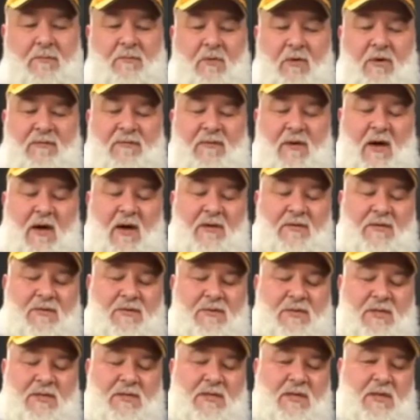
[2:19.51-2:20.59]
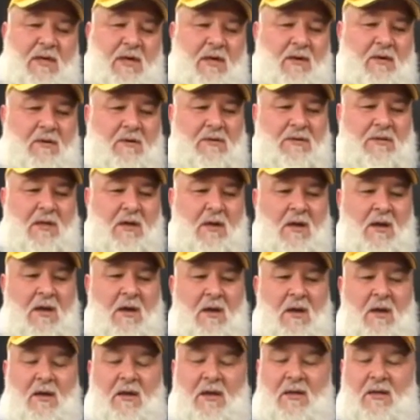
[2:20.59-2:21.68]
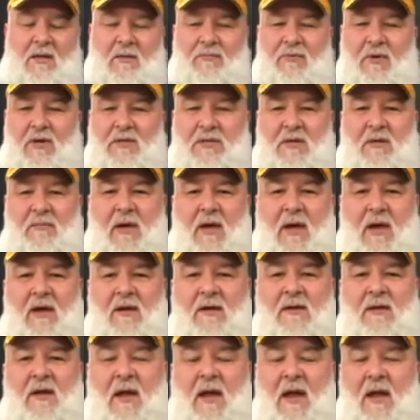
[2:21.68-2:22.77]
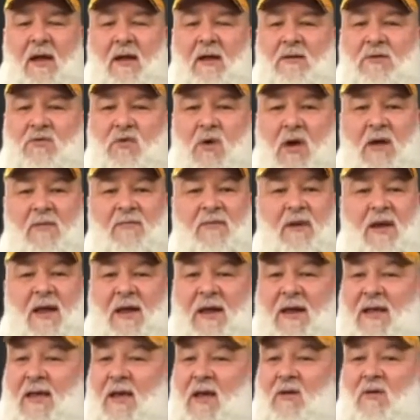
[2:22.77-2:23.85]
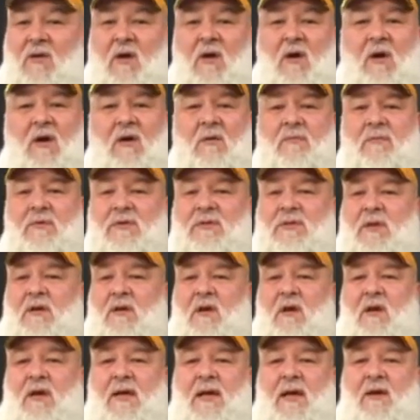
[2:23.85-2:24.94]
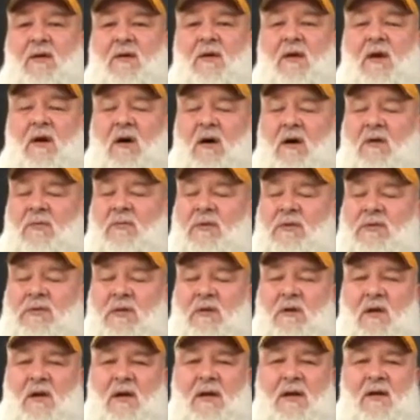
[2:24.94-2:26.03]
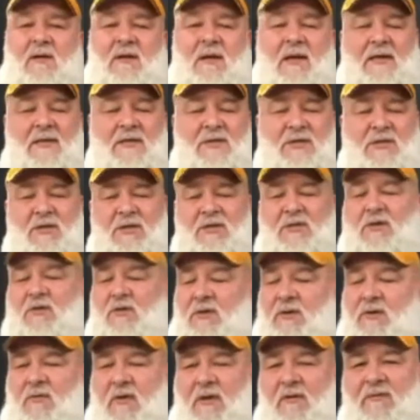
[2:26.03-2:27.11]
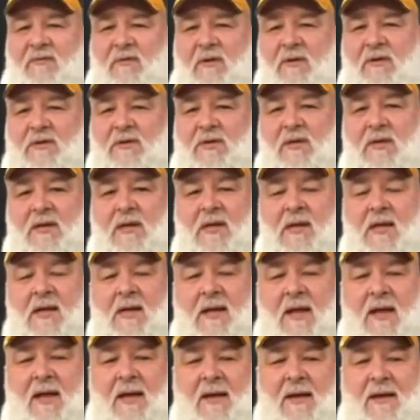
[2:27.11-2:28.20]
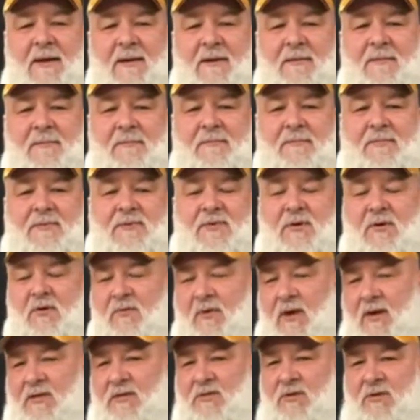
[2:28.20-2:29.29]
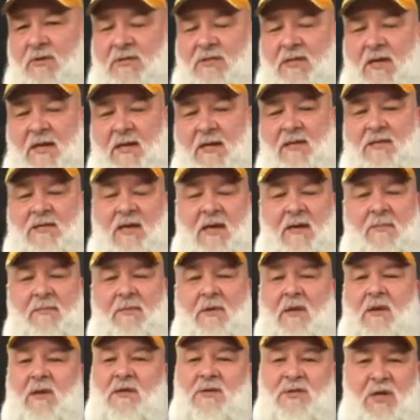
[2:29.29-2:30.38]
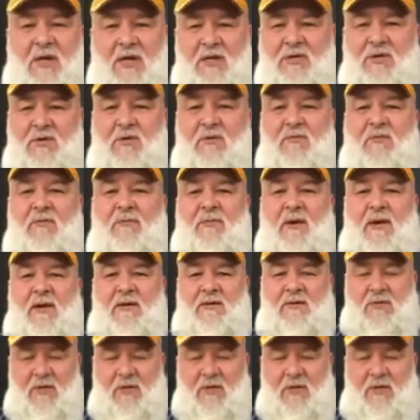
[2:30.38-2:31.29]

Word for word: 260 kilos, get the press command and drive it. And again, almost a lockout, almost a lockout. I just couldn't quite finish it. Um, took a rest, took a second attempt, changed the groove a bit,